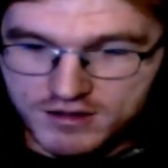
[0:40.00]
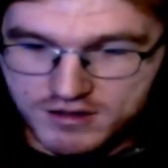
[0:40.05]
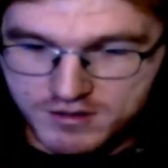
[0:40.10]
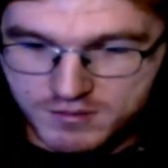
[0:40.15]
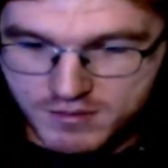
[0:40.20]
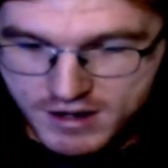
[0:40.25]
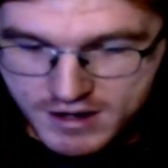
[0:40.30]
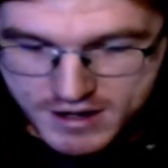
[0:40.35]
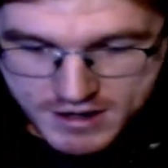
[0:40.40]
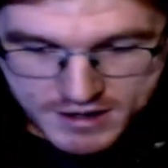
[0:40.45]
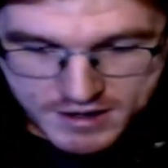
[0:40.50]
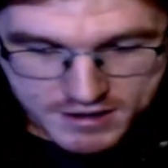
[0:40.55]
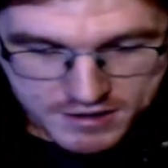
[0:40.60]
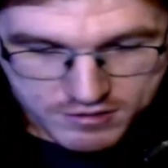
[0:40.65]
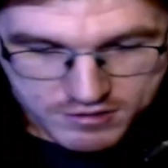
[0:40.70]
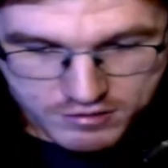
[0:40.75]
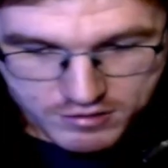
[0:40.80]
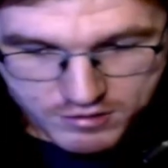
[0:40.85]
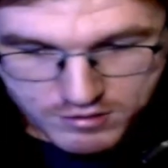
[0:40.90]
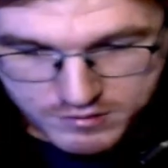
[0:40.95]
some high-end
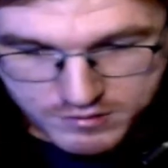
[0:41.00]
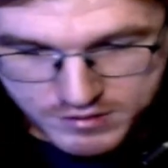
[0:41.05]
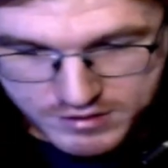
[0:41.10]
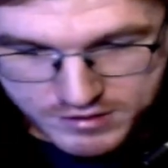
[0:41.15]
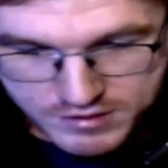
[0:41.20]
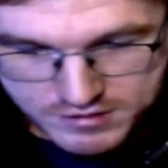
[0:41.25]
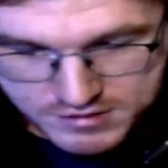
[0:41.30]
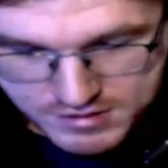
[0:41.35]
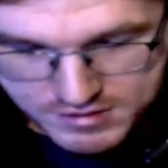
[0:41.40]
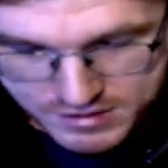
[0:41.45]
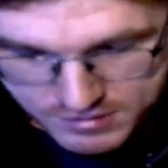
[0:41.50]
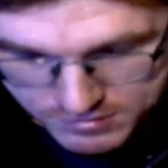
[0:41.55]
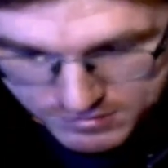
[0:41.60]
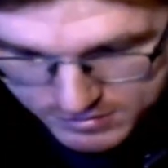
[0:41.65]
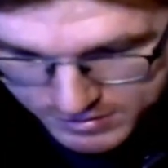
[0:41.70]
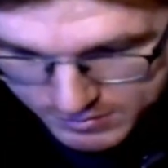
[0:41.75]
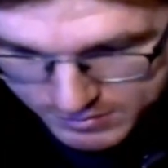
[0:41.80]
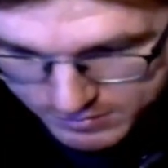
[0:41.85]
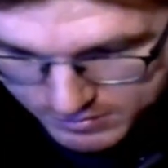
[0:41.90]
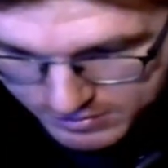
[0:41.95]
clothing. Let's take a
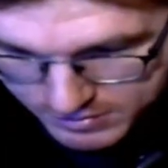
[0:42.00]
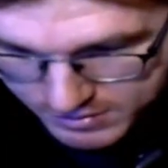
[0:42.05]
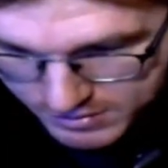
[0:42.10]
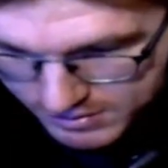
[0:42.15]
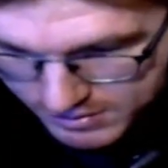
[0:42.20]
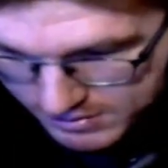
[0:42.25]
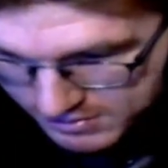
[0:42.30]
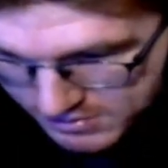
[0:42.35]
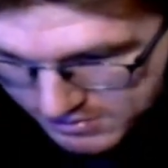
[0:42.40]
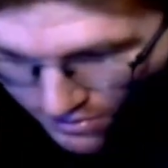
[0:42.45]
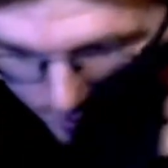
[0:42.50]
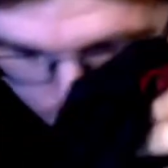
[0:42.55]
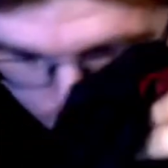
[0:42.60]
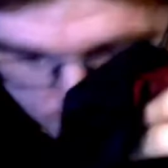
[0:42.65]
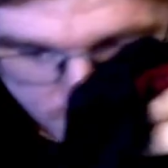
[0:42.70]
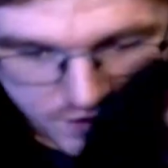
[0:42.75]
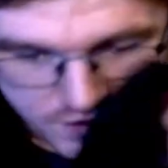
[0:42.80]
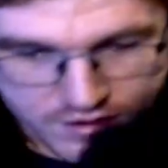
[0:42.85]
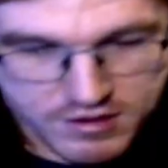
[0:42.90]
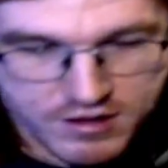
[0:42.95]
look at what they sent me
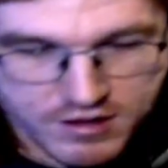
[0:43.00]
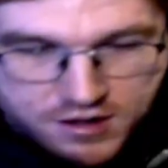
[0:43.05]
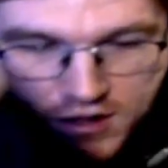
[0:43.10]
here.